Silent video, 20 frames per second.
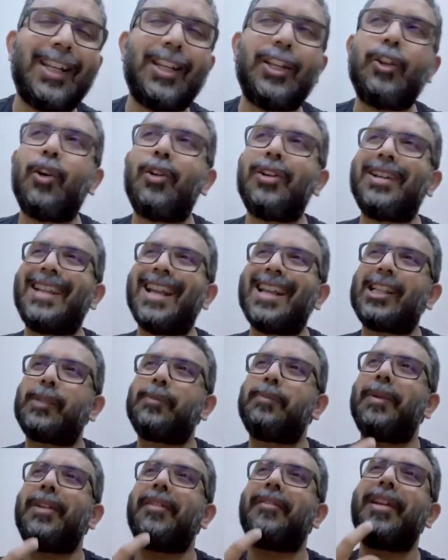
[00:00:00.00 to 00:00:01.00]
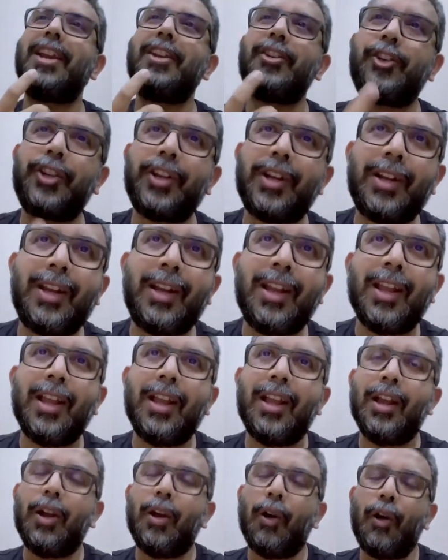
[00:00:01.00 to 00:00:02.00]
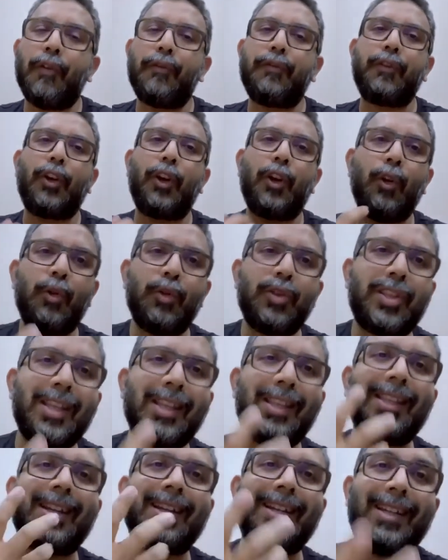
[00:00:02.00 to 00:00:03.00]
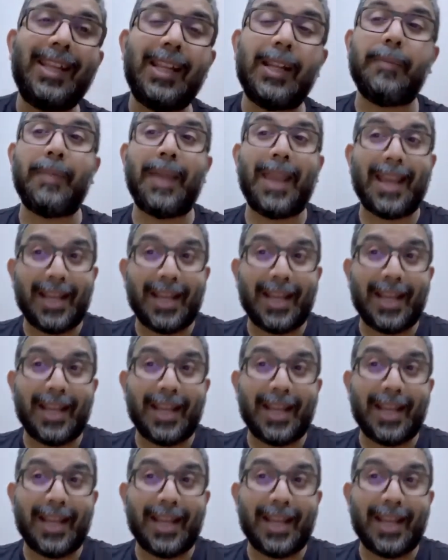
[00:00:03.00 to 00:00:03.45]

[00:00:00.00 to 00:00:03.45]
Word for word: Your desperation of closing the deal may